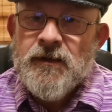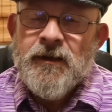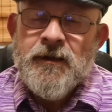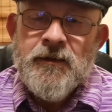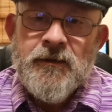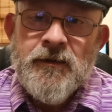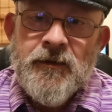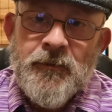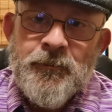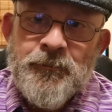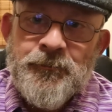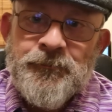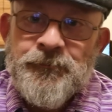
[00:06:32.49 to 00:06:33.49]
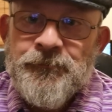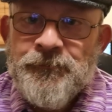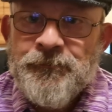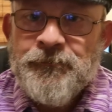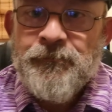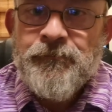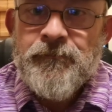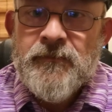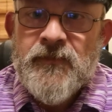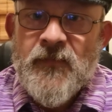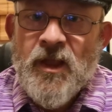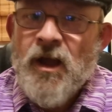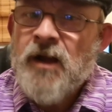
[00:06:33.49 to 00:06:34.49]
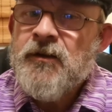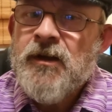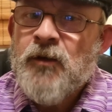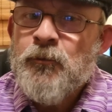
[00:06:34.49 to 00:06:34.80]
And I didn't